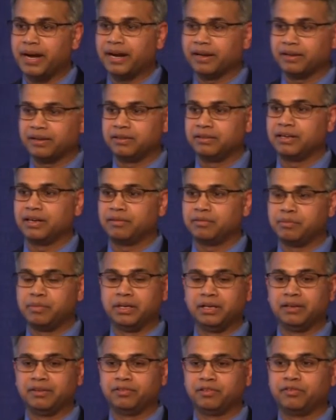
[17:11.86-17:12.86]
back in that
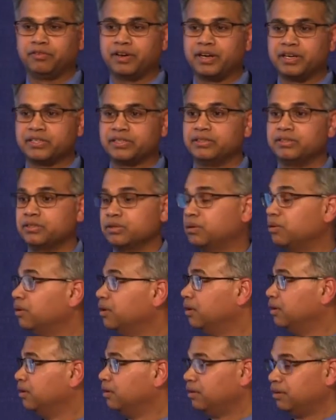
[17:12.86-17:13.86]
meaningful fashion. So
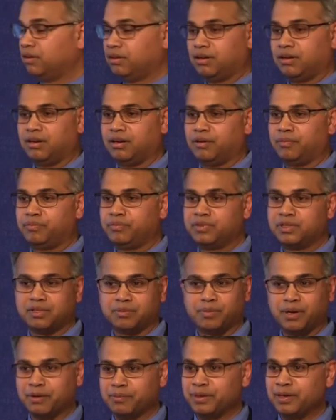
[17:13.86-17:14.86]
uh,
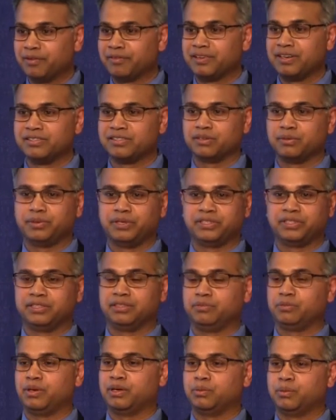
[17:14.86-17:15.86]
Department of
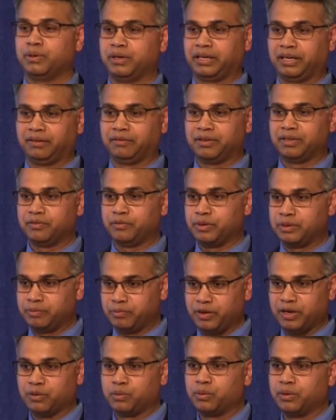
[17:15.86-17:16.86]
Conservation, we are working with, we,
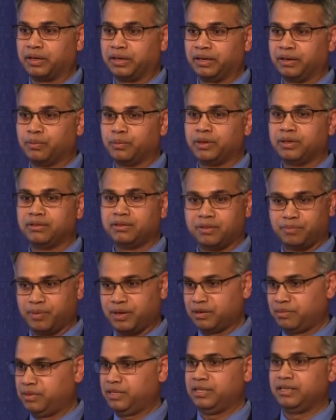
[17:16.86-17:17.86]
we are working with
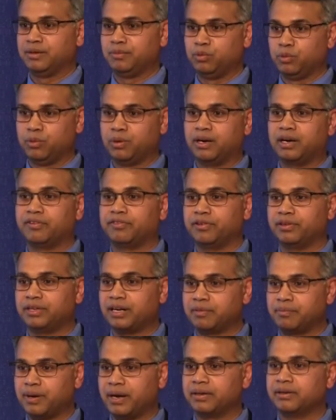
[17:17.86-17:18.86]
Depart DWR for
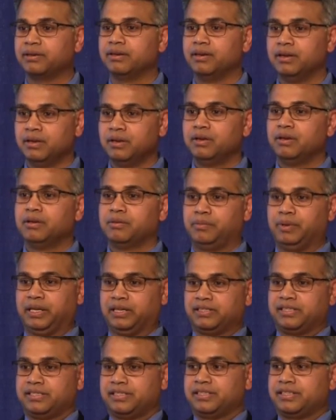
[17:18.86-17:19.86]
that matter,
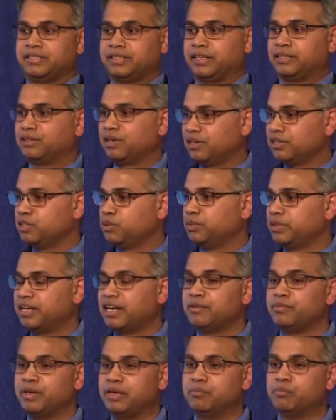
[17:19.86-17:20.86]
because this is a technology which
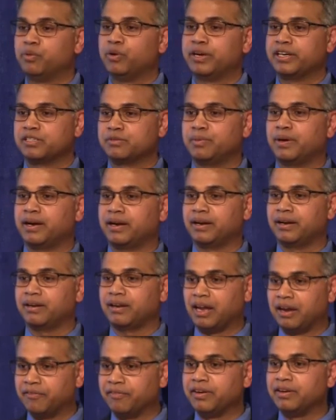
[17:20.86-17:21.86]
can be embraced by
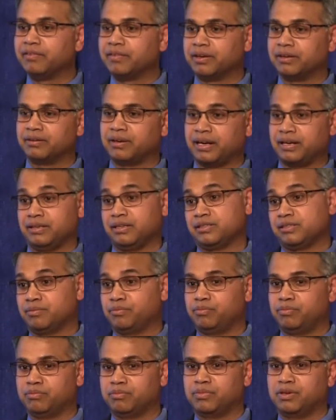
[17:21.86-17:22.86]
everyone and there's a
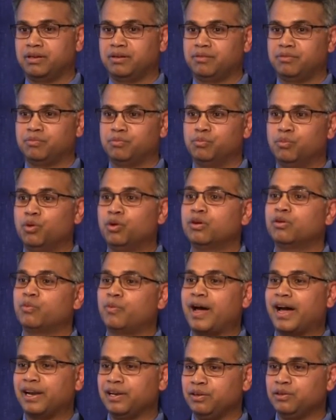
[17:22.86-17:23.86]
uh, more
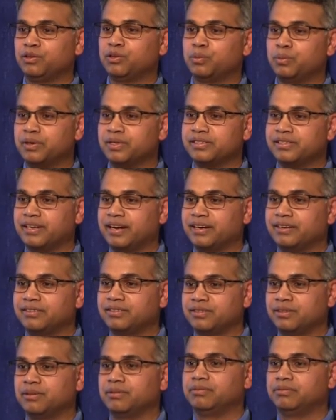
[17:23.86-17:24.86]
value towards that,
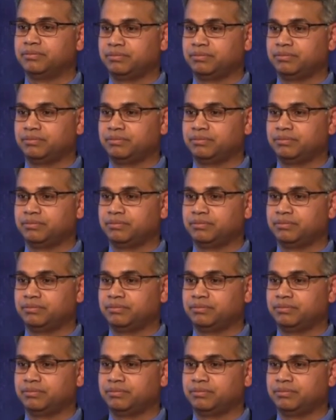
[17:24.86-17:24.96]
so.